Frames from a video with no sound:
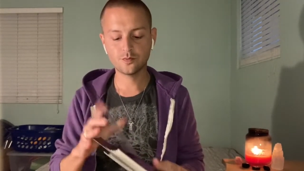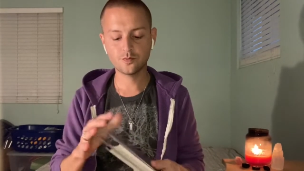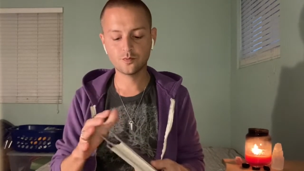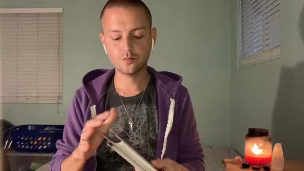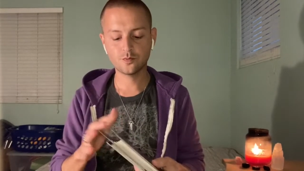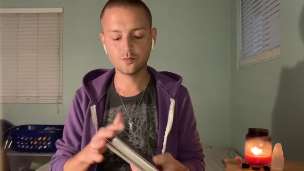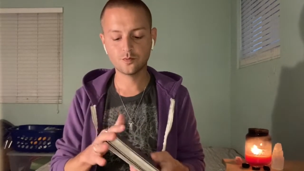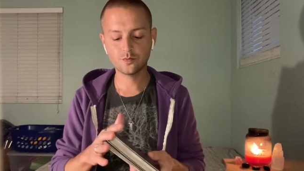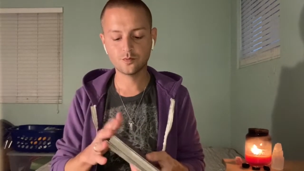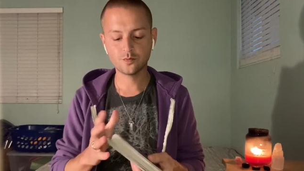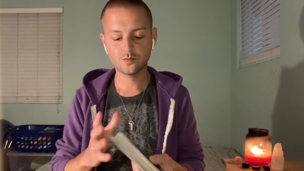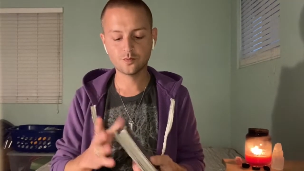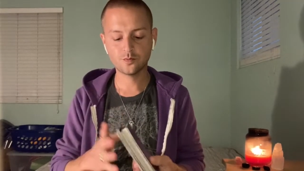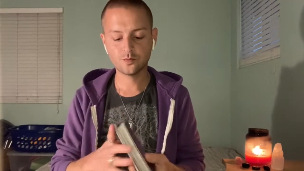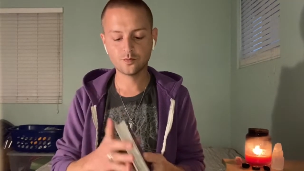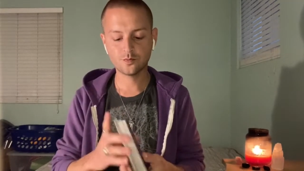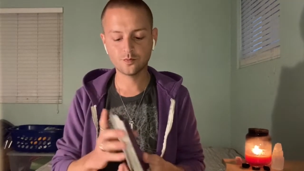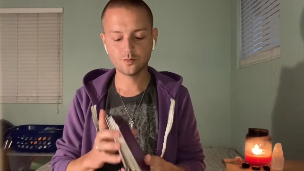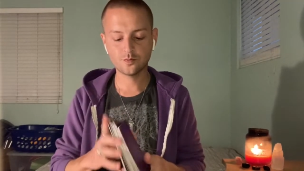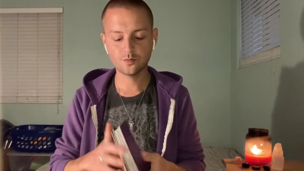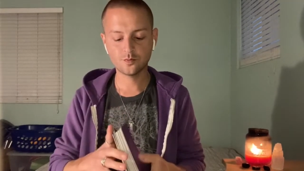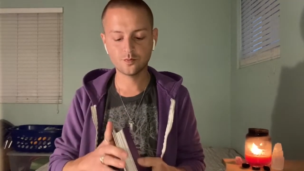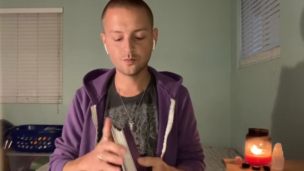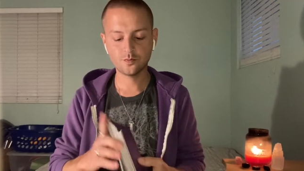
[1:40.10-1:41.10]

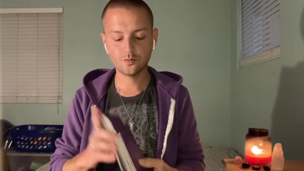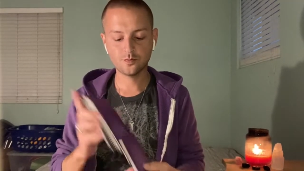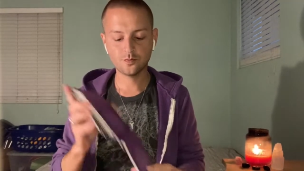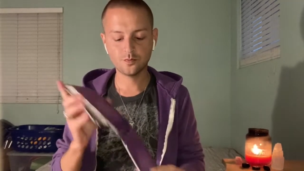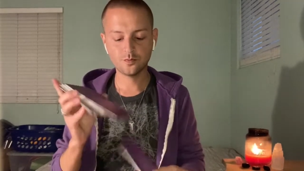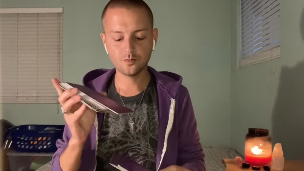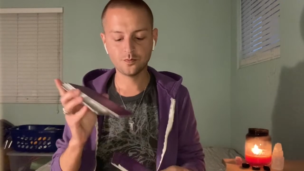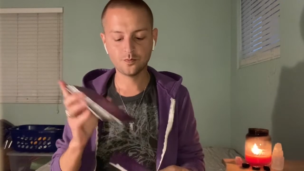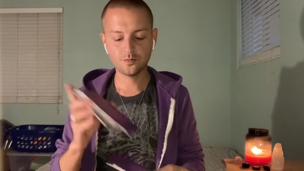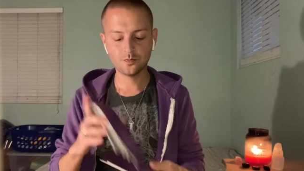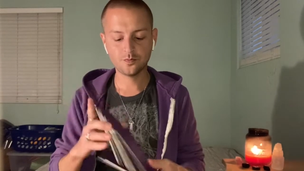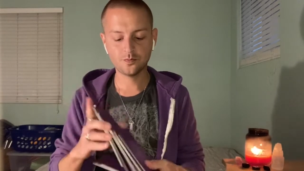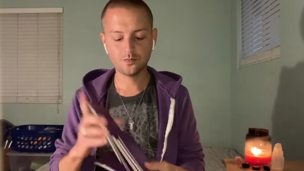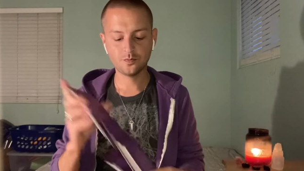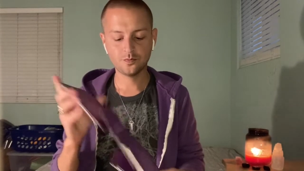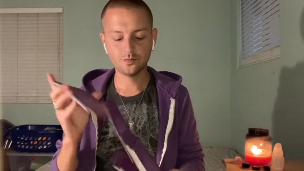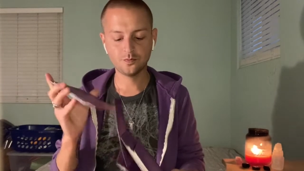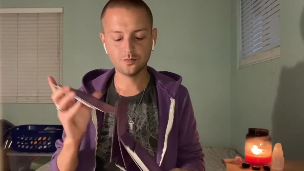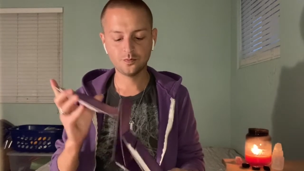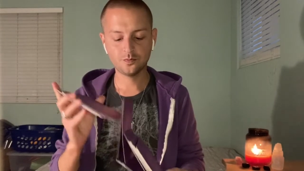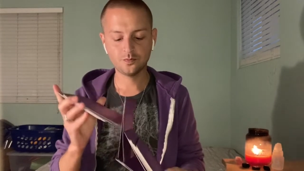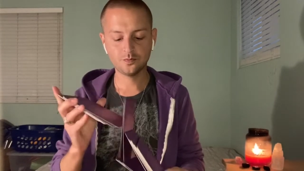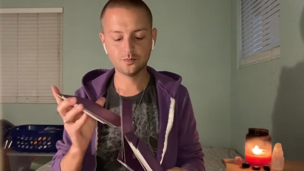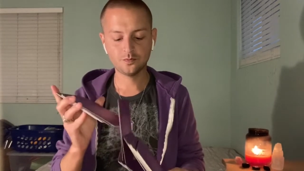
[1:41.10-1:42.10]

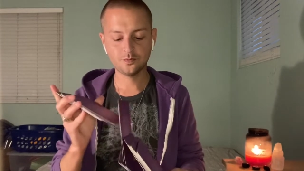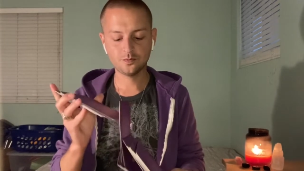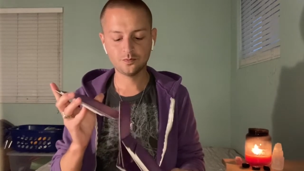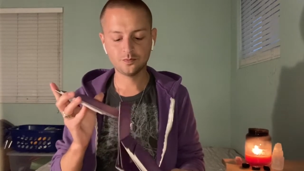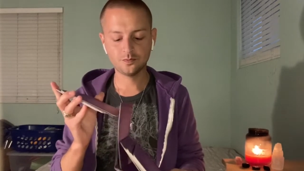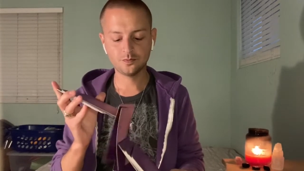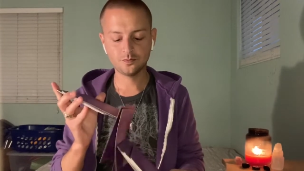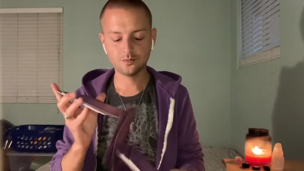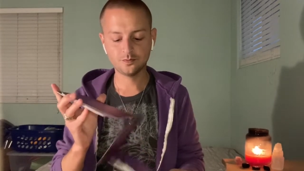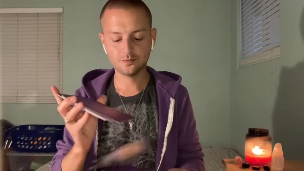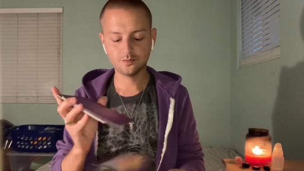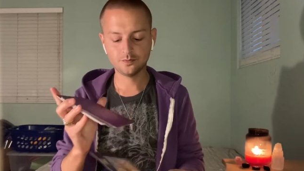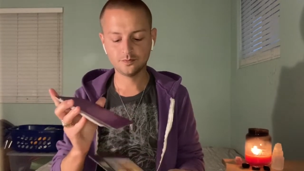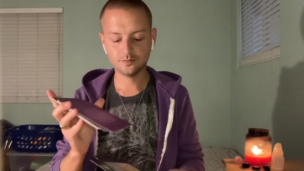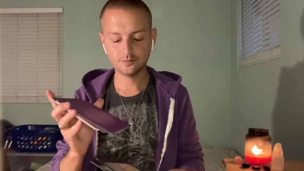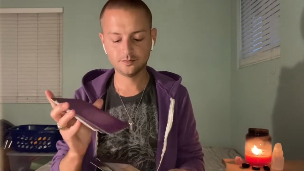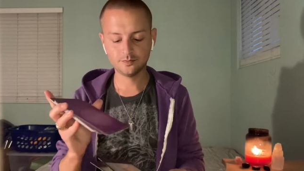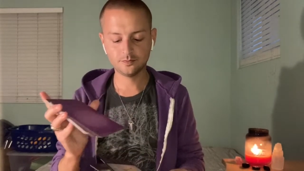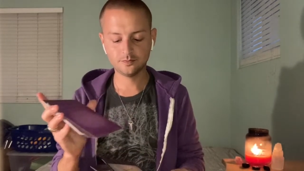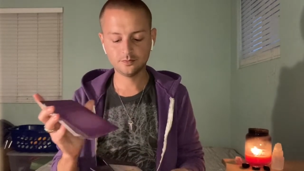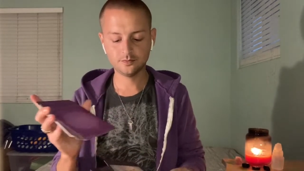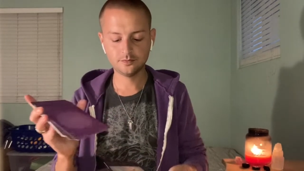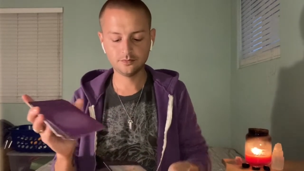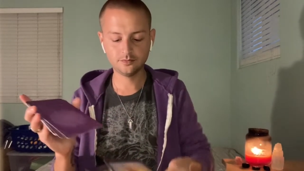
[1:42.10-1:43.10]

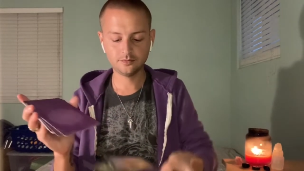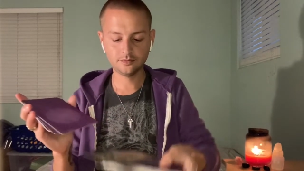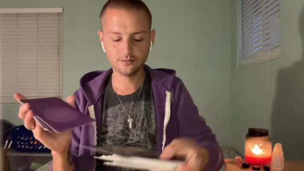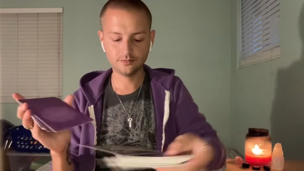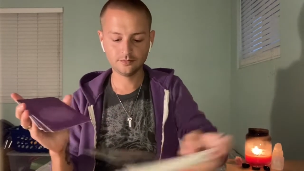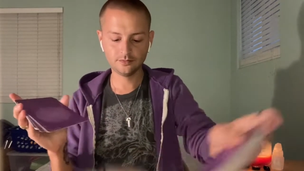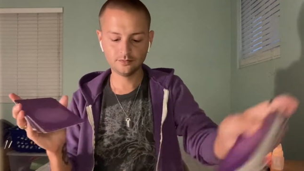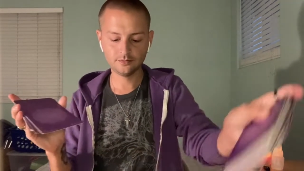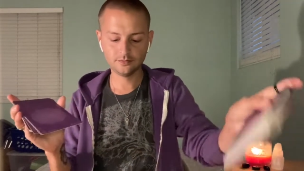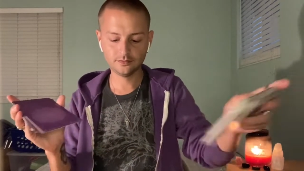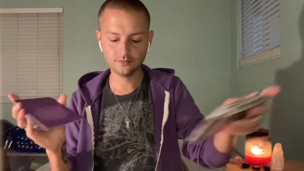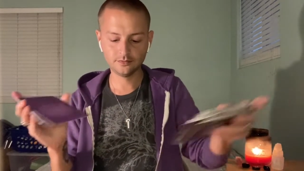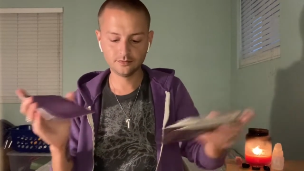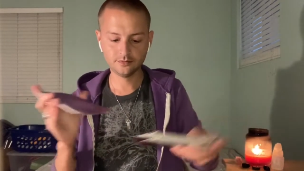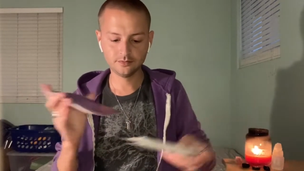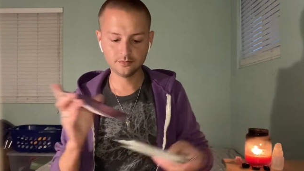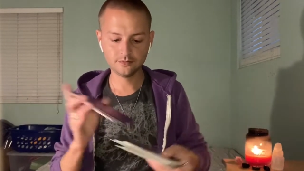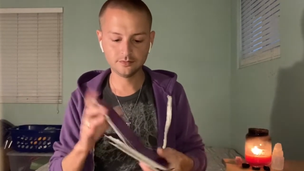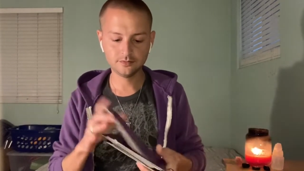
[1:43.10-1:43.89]
Nothing is said.